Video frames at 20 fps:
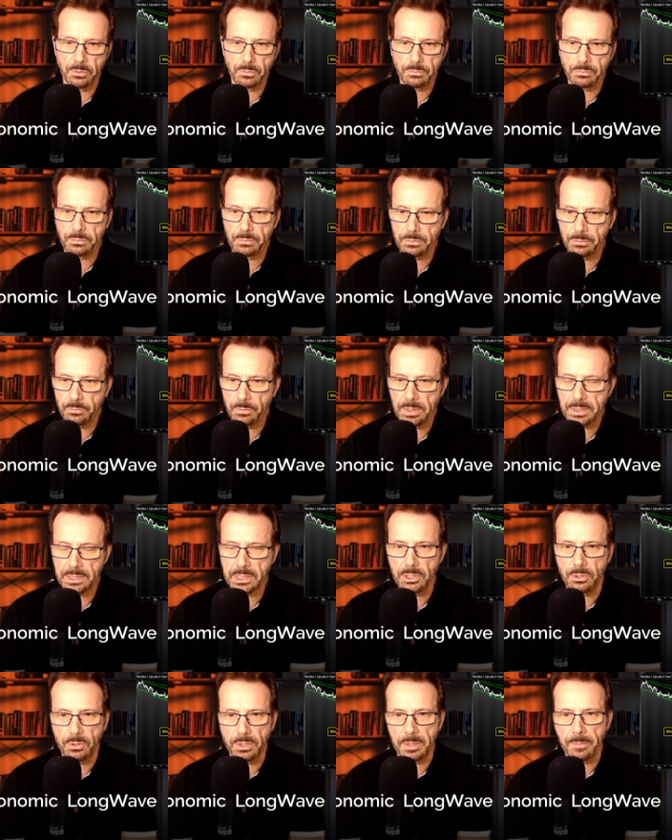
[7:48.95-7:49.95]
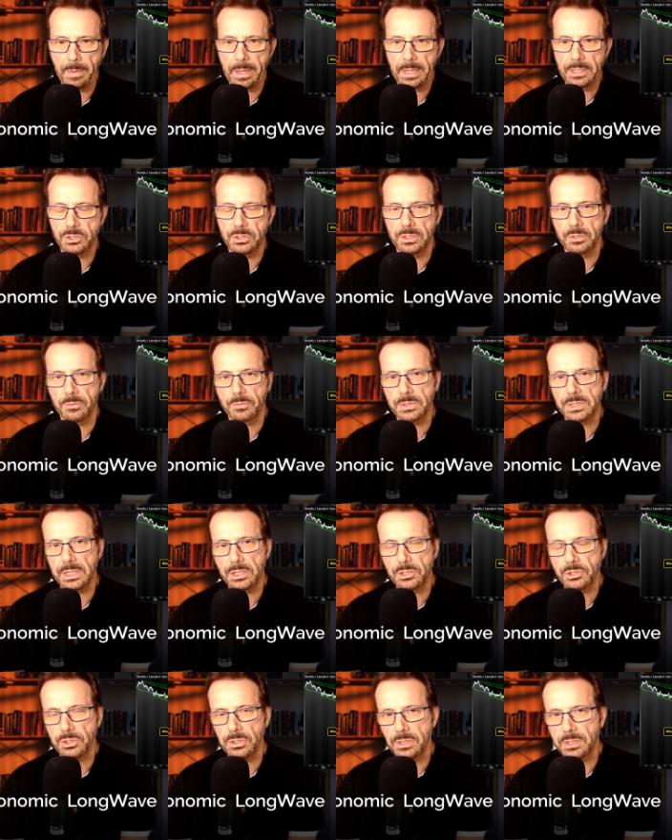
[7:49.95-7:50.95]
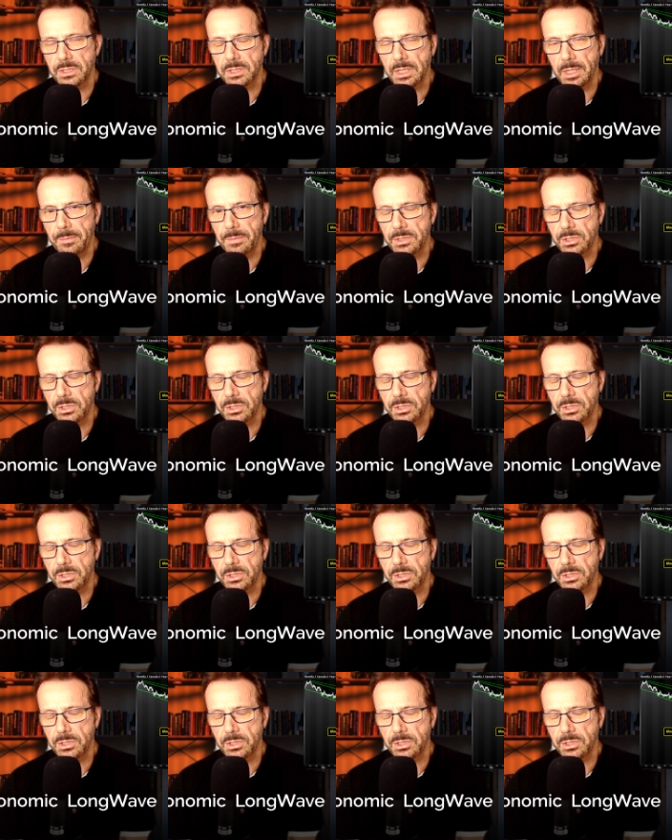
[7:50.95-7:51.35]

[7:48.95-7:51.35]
So one can only imagine the recession